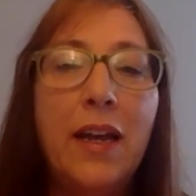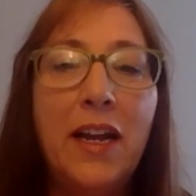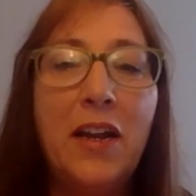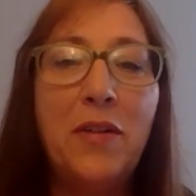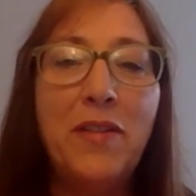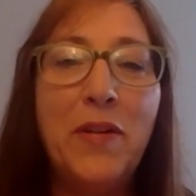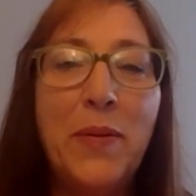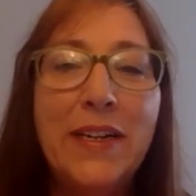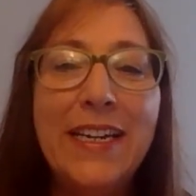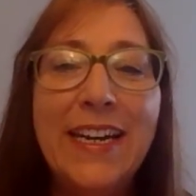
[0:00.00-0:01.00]
Hello
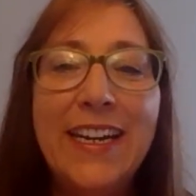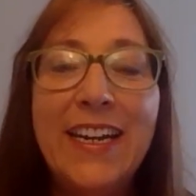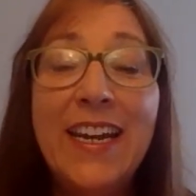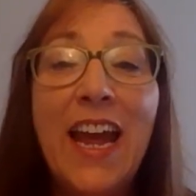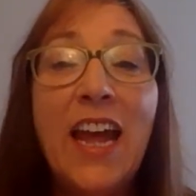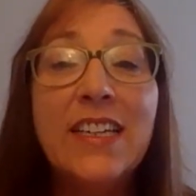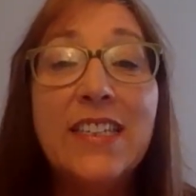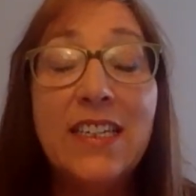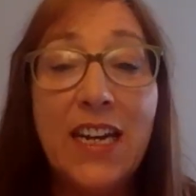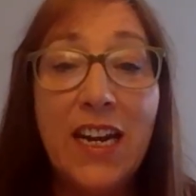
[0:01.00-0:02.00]
everybody.
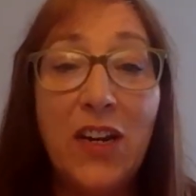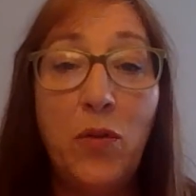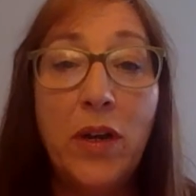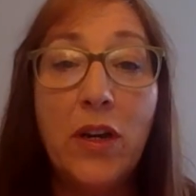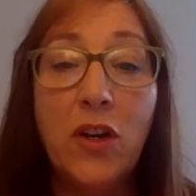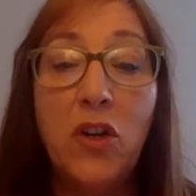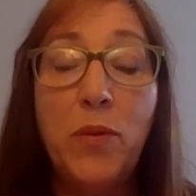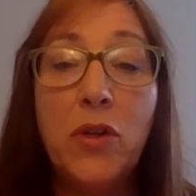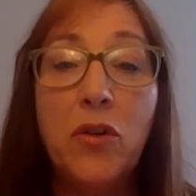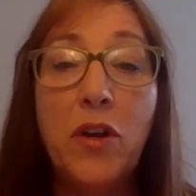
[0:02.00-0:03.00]
Today we are going to
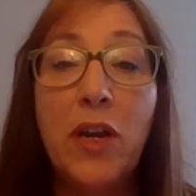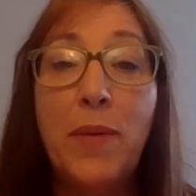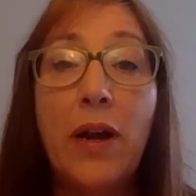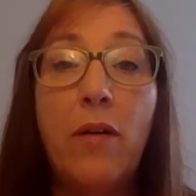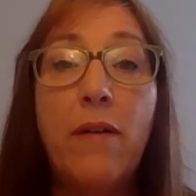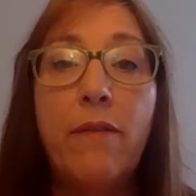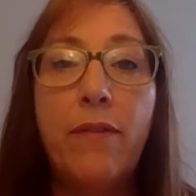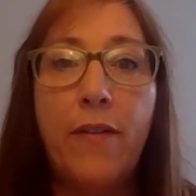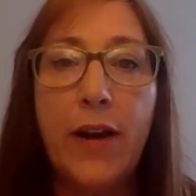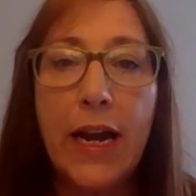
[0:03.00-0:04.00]
be talking about
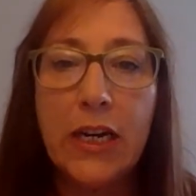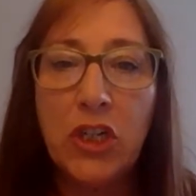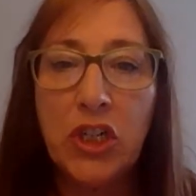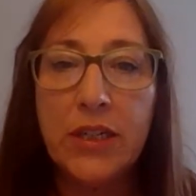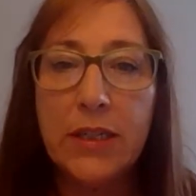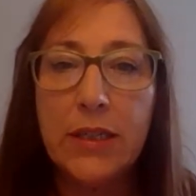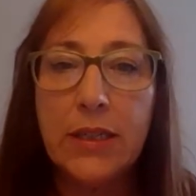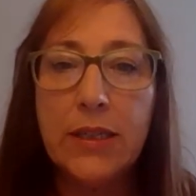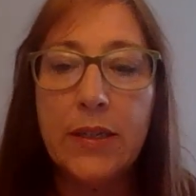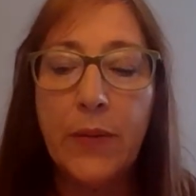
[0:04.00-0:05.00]

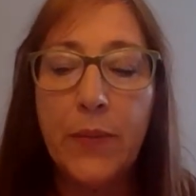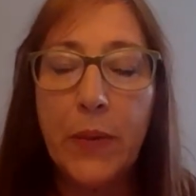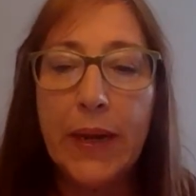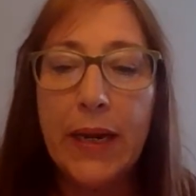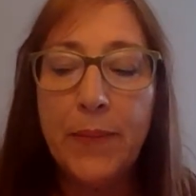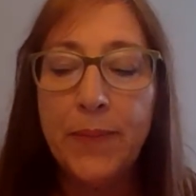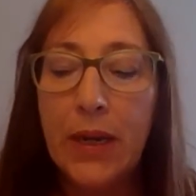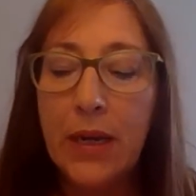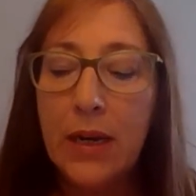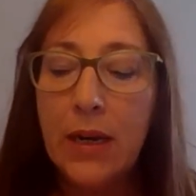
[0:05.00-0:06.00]
fractions. Okay.
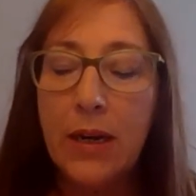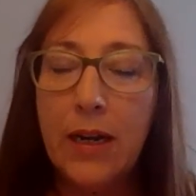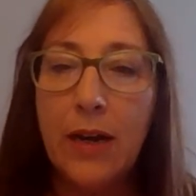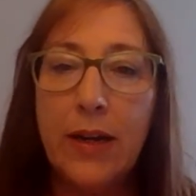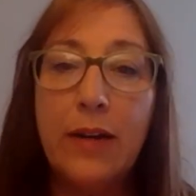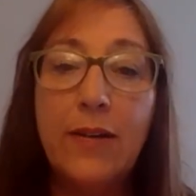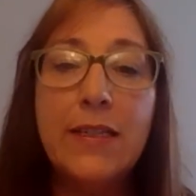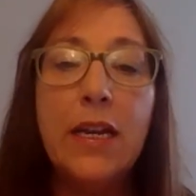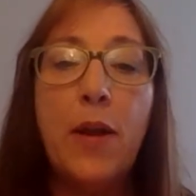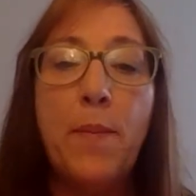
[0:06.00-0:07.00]
Now here's
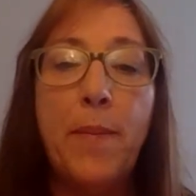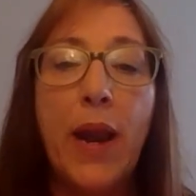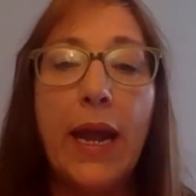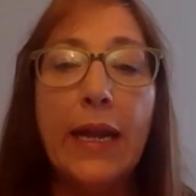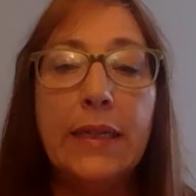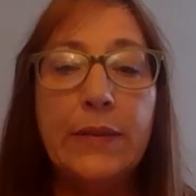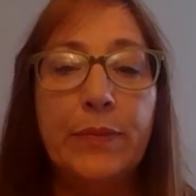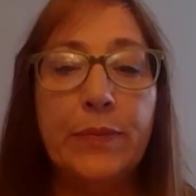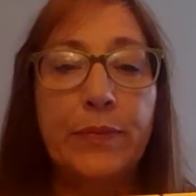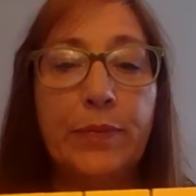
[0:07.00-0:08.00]
a number line,
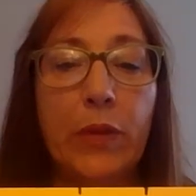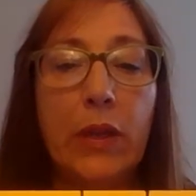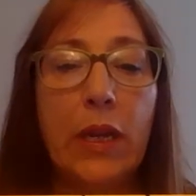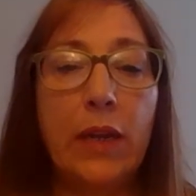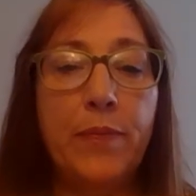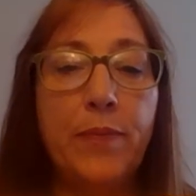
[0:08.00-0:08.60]
okay,